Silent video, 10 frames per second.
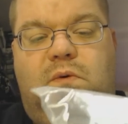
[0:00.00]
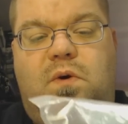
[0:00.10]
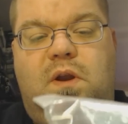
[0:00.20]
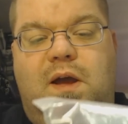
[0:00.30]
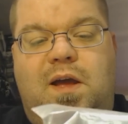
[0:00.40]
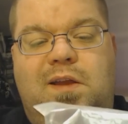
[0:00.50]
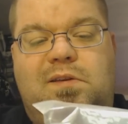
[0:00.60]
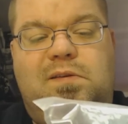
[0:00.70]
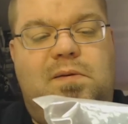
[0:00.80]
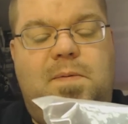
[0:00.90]
or not,
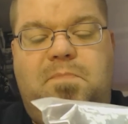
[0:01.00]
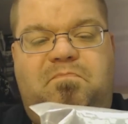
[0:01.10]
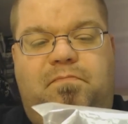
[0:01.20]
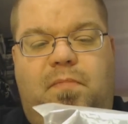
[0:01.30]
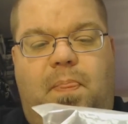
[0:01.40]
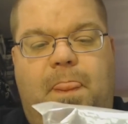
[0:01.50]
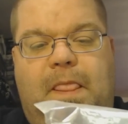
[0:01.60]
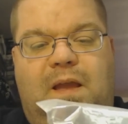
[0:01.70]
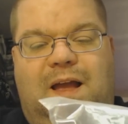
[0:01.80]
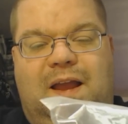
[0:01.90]

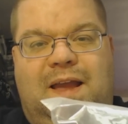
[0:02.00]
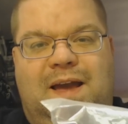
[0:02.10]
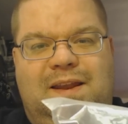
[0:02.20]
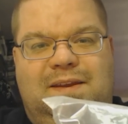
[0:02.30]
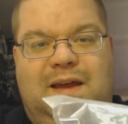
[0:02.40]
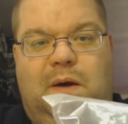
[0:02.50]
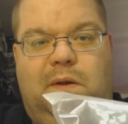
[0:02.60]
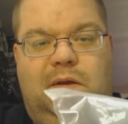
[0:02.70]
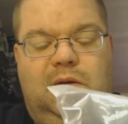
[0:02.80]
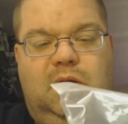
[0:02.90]
I kind of
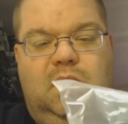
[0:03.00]
doubt it.